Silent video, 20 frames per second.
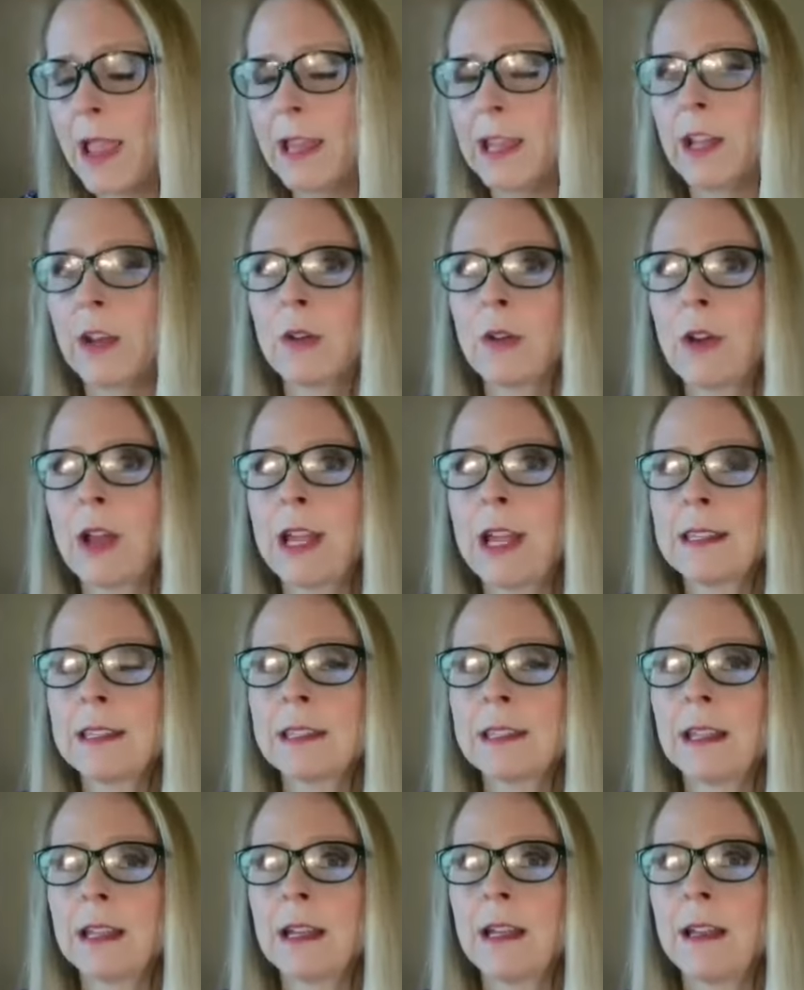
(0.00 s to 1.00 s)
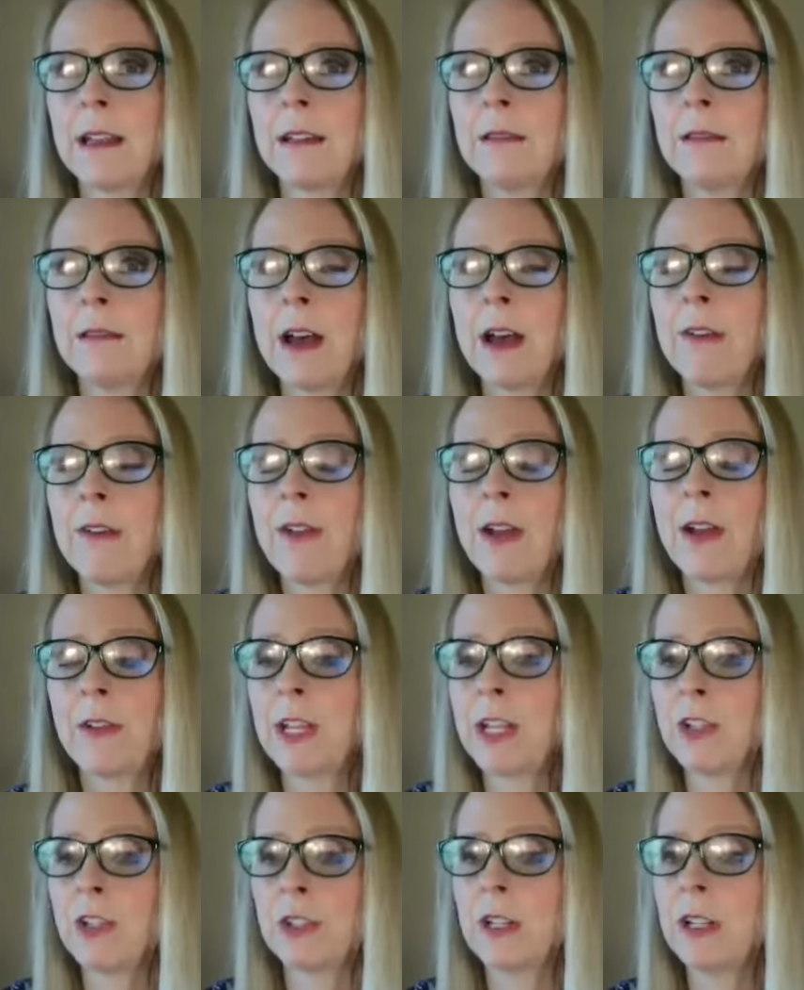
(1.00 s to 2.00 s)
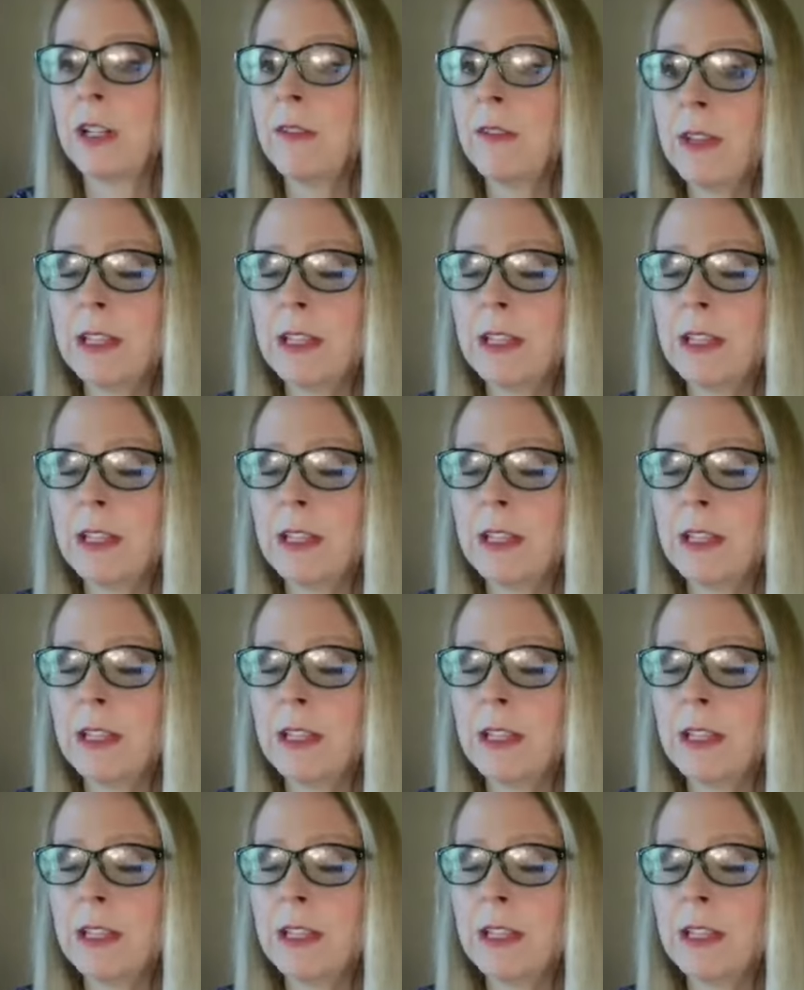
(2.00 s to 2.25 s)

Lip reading: and it creates a foundation of